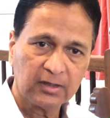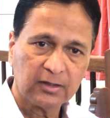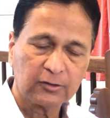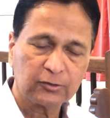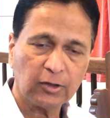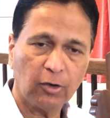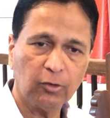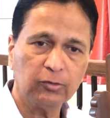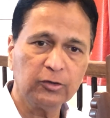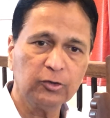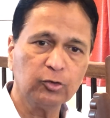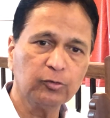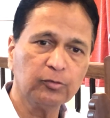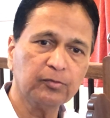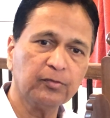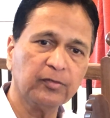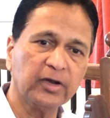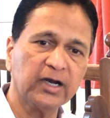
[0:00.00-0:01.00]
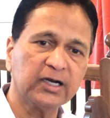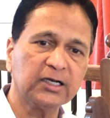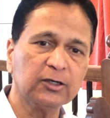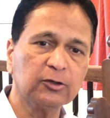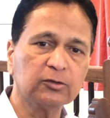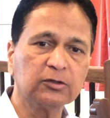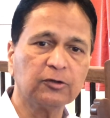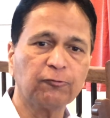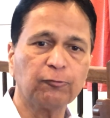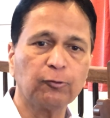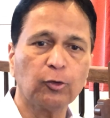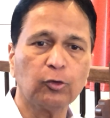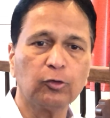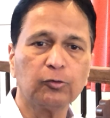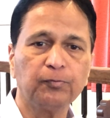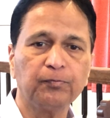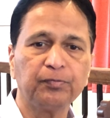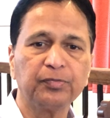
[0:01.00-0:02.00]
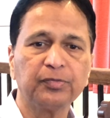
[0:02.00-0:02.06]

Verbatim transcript: So how do you get into the flow